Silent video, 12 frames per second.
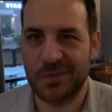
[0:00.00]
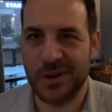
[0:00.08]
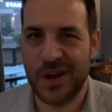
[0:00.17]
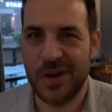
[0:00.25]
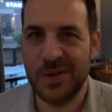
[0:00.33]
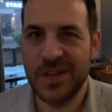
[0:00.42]

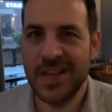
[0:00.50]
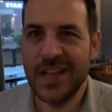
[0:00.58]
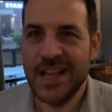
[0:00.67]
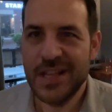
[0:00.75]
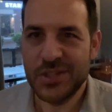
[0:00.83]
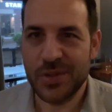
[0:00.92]
Row.
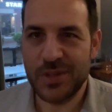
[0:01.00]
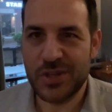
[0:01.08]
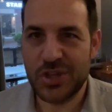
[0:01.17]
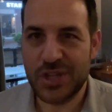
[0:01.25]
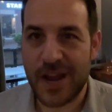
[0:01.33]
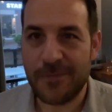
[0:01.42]
So the
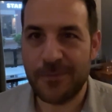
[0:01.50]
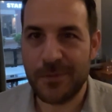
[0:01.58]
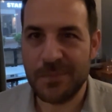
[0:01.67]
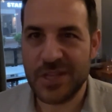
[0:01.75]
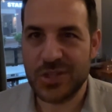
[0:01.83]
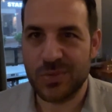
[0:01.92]
chef
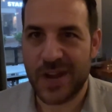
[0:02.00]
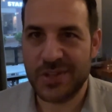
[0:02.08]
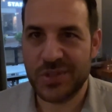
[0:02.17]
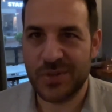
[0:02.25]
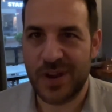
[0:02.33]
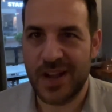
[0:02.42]
from this
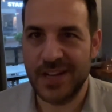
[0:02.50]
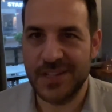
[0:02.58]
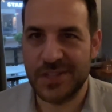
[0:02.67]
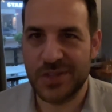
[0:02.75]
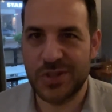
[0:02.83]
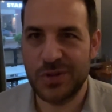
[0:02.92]
restaurant
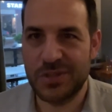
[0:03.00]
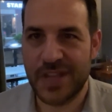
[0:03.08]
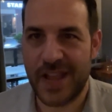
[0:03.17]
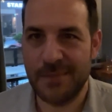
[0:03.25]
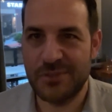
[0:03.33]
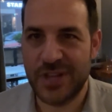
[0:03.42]
is a
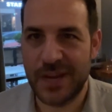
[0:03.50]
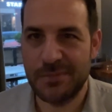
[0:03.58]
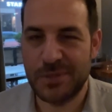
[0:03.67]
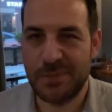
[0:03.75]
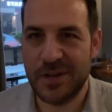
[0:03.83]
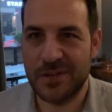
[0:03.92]
2-time James
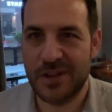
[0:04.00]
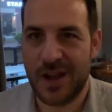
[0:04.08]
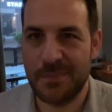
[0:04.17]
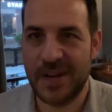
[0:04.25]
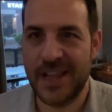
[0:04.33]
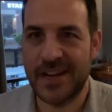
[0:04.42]
Beard
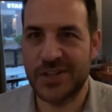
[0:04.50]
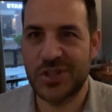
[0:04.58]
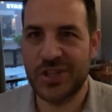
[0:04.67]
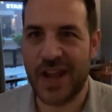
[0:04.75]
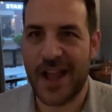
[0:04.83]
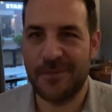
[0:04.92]
nominated
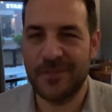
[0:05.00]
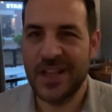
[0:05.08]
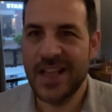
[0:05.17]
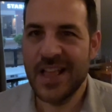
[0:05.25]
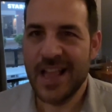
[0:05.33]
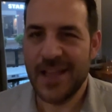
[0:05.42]
chef,
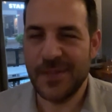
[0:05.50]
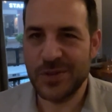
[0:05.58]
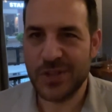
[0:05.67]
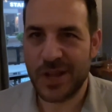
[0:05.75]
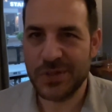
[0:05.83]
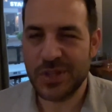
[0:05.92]
and
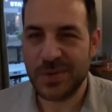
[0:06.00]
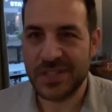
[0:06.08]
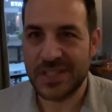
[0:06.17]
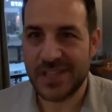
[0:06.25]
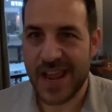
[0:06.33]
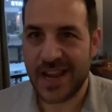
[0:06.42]
there's also a
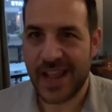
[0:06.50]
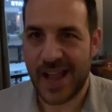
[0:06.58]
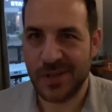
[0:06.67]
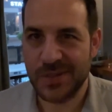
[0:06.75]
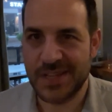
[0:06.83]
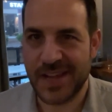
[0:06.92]

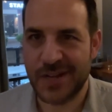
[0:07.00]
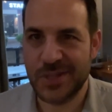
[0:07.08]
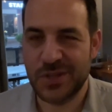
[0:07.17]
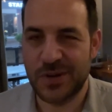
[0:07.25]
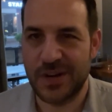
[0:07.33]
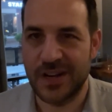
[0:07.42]
steakhouse next
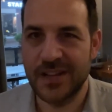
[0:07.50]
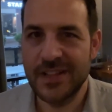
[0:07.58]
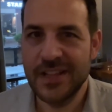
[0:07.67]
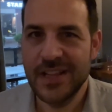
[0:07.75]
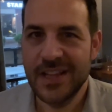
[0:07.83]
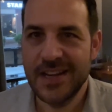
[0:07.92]
door.
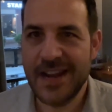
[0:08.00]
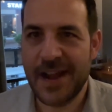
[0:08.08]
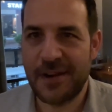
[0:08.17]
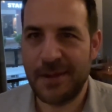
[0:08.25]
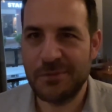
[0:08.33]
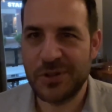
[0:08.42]

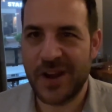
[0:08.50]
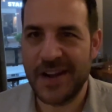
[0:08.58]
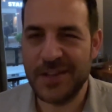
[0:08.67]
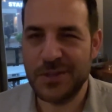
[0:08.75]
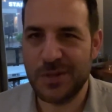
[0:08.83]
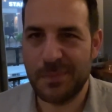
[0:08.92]
Now, I'm trying
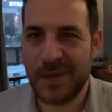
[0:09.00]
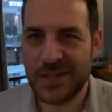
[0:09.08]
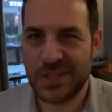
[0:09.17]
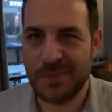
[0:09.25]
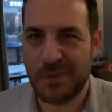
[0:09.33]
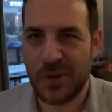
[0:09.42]
to do the
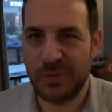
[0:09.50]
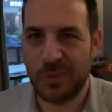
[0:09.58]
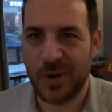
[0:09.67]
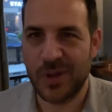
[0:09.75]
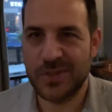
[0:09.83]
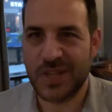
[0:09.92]
best of both
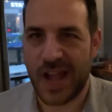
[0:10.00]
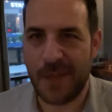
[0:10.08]
worlds.